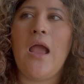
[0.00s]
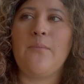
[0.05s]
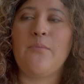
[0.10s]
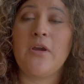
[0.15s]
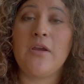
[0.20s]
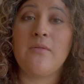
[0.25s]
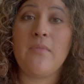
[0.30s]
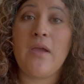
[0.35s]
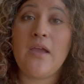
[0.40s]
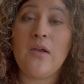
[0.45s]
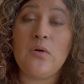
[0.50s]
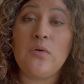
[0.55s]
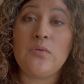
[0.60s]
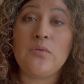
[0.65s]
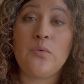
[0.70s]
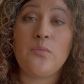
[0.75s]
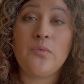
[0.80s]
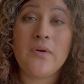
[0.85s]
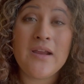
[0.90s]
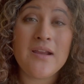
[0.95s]
bring my
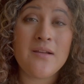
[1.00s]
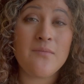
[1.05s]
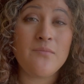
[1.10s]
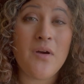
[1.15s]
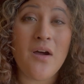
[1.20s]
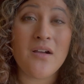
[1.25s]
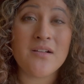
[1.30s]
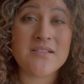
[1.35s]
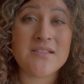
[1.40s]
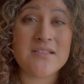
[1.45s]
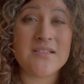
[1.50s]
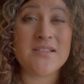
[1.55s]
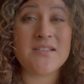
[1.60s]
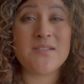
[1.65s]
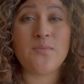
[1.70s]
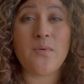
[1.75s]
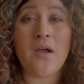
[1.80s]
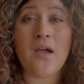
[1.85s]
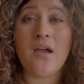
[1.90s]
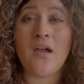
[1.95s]
own ring boxes
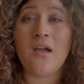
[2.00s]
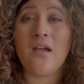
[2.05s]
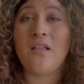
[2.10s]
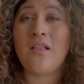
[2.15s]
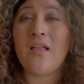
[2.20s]
as well.